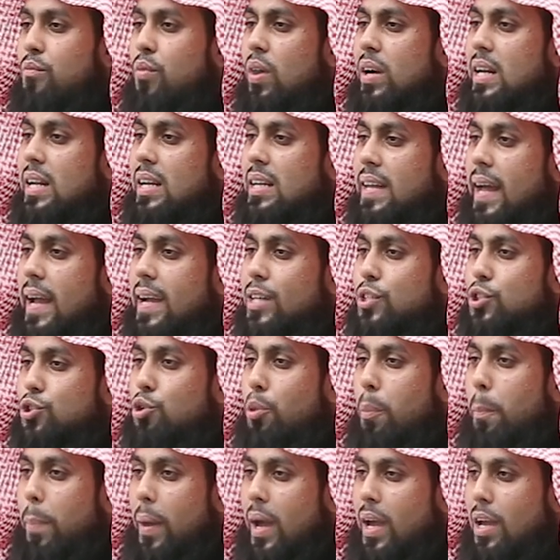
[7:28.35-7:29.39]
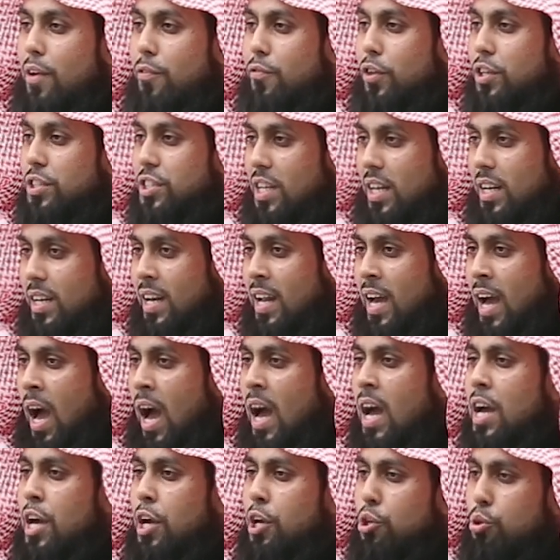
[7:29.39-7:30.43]
what it takes to pay for
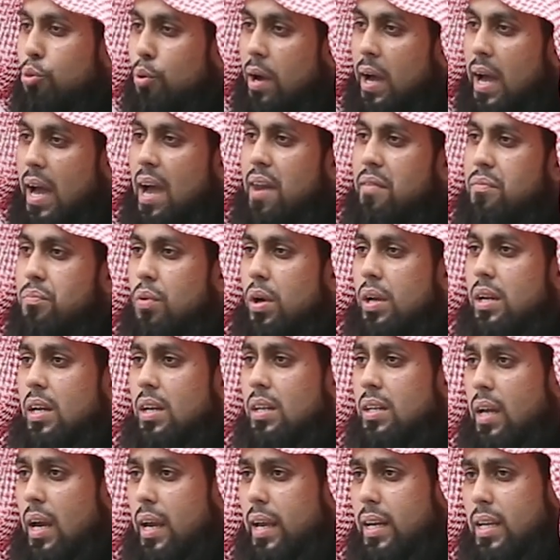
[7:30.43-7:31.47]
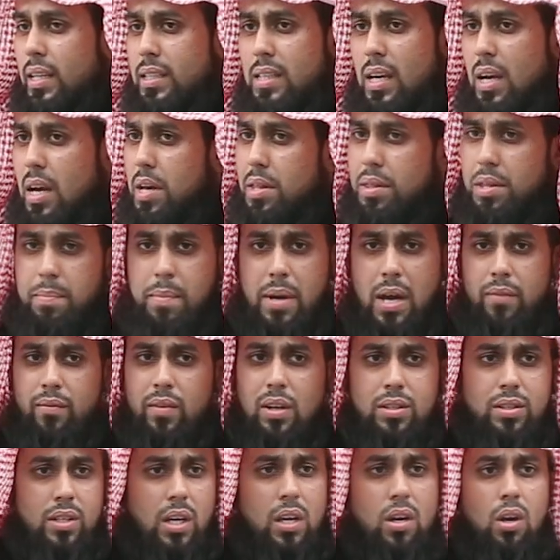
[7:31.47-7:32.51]
Jannah. You have what it takes. The man
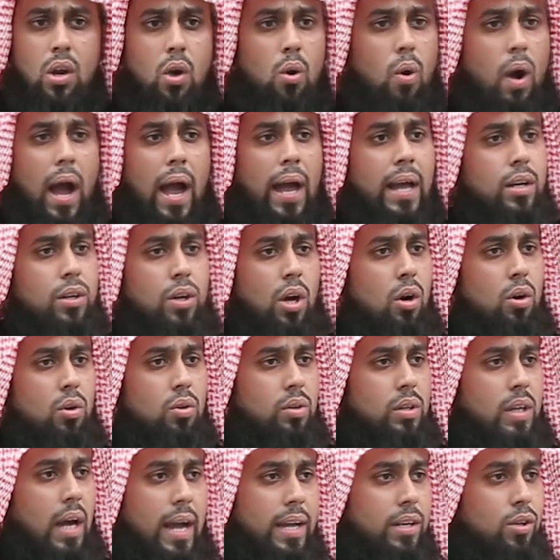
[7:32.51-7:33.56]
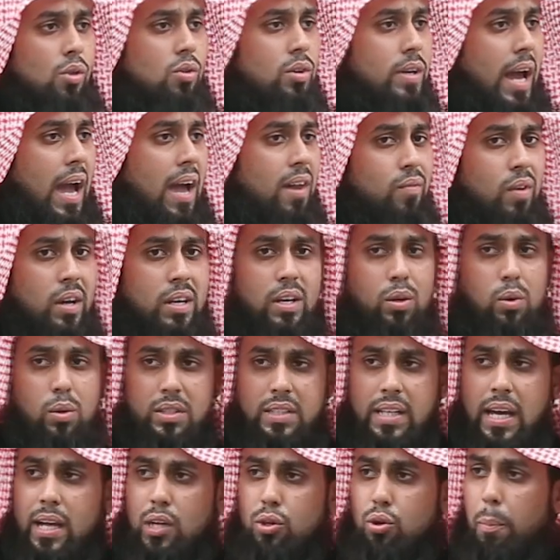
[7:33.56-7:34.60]
will say, no, I don't. I don't have what it will
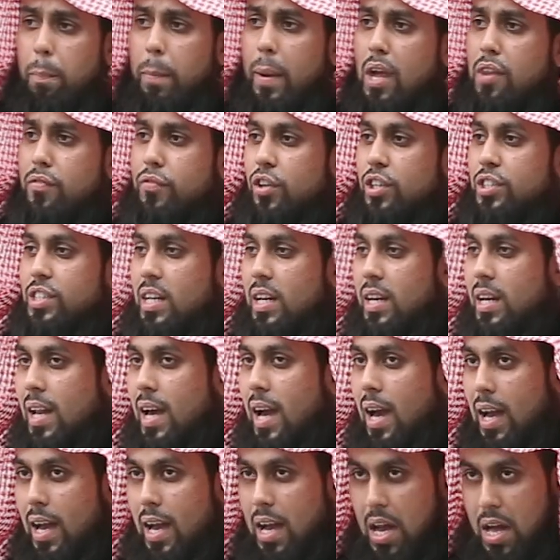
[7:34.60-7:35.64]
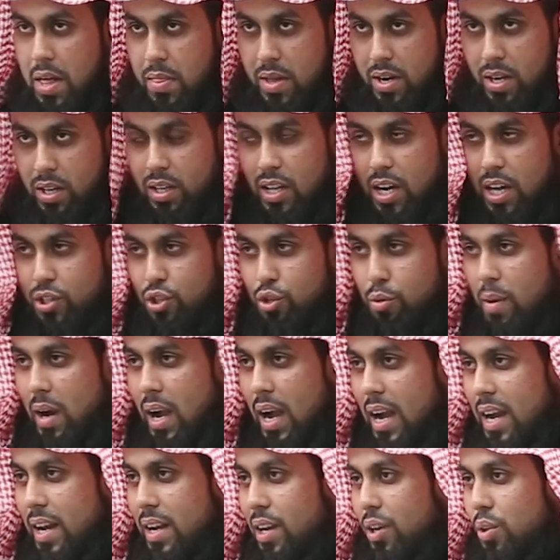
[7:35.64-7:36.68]
take to pay for Jannah. Then Allah
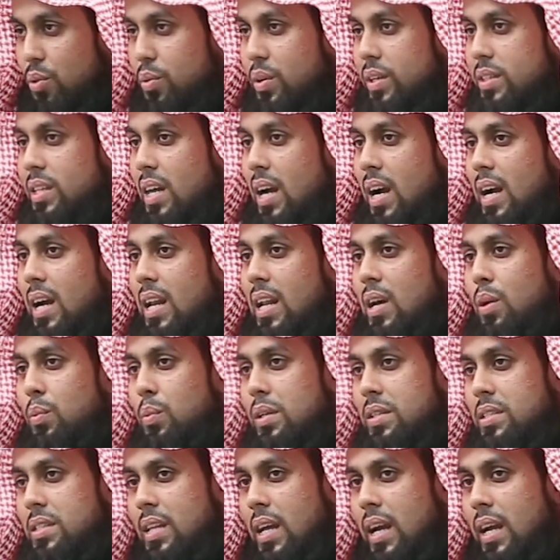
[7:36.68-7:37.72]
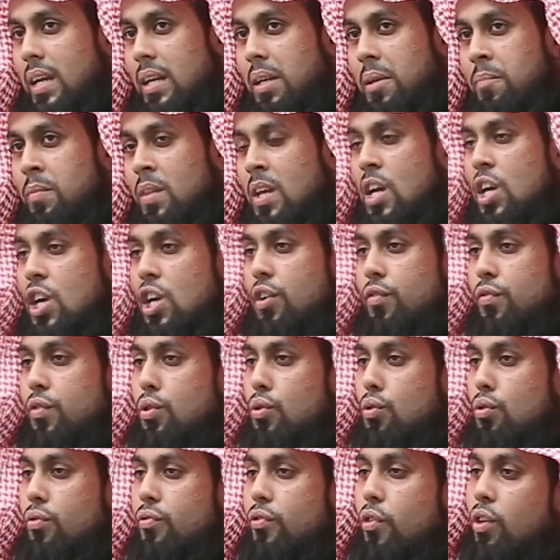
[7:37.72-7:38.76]
subhanahu wa ta'ala will state, if
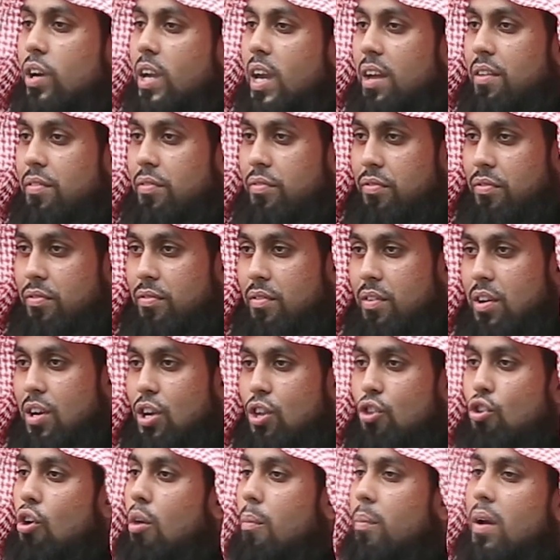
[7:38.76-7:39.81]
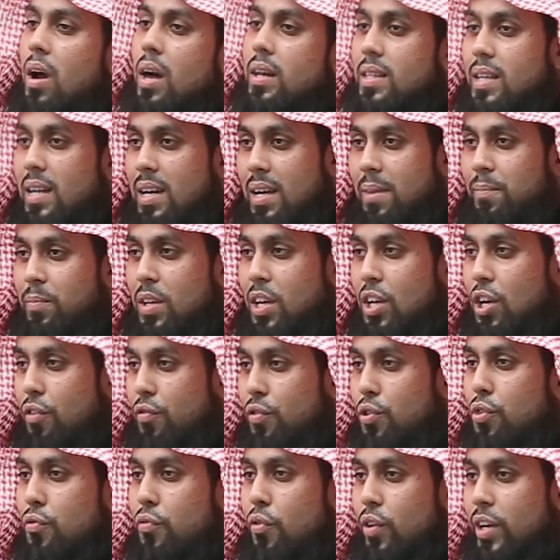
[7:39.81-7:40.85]
you forgive your brother,
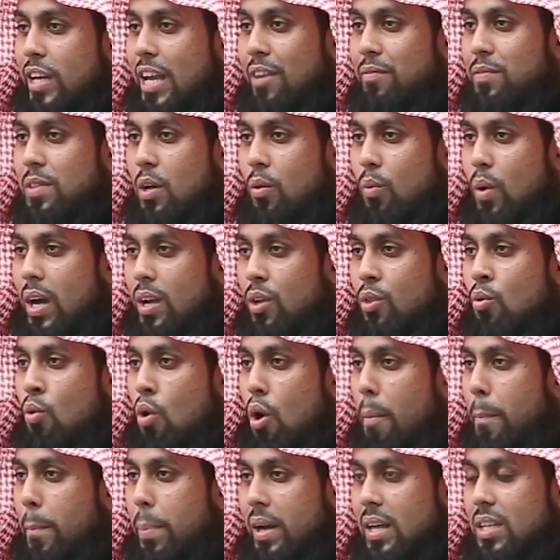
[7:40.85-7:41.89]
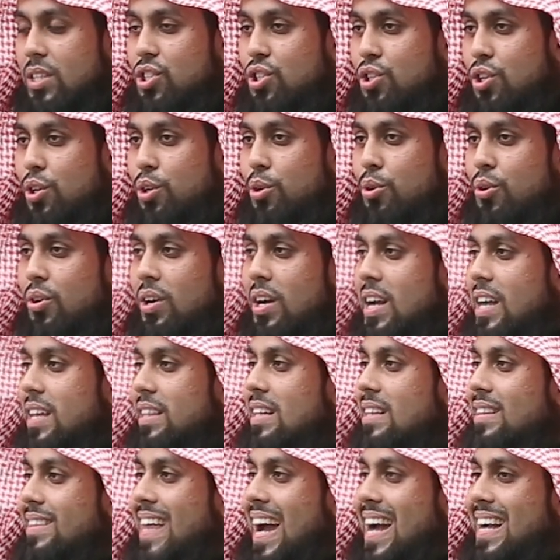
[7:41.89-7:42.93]
if you forgive the one who oppressed you,
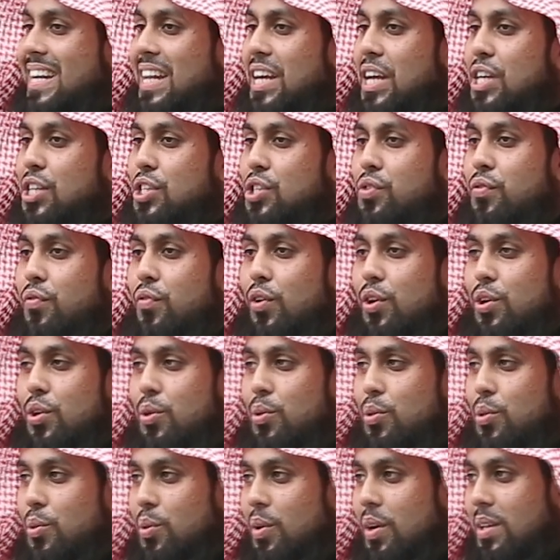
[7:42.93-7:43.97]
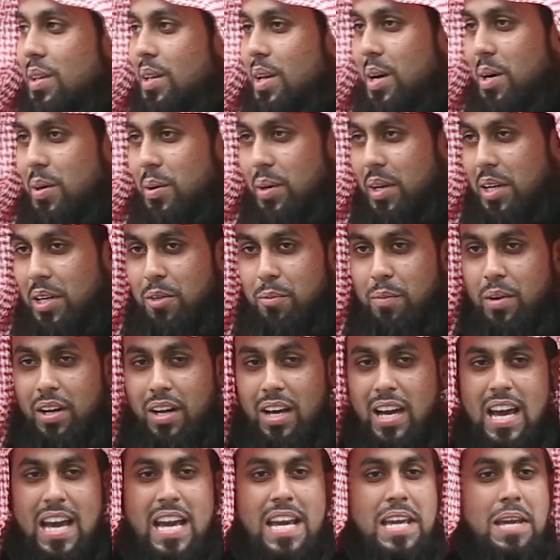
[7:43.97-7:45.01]
then that is for you. Allahu
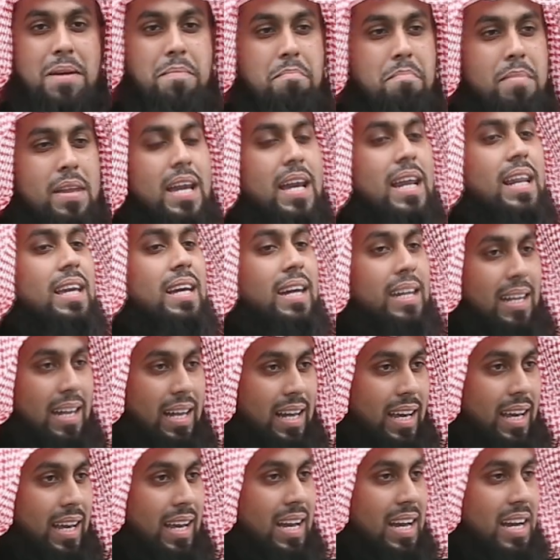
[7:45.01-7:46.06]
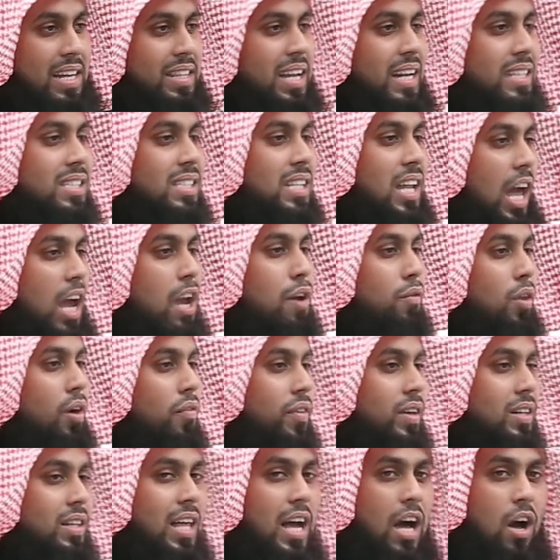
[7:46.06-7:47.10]
Akbar. Immediately, that slave of
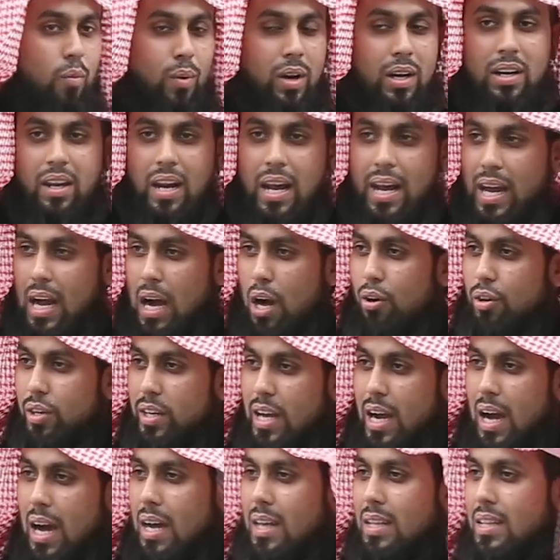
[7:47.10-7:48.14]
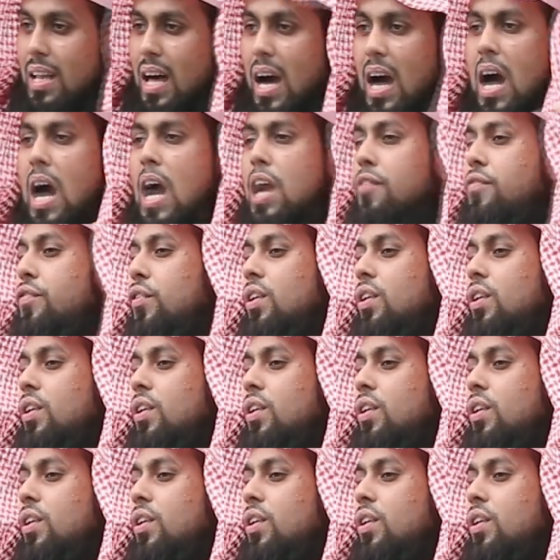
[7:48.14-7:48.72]
Allah will cry out, Ya Allah, I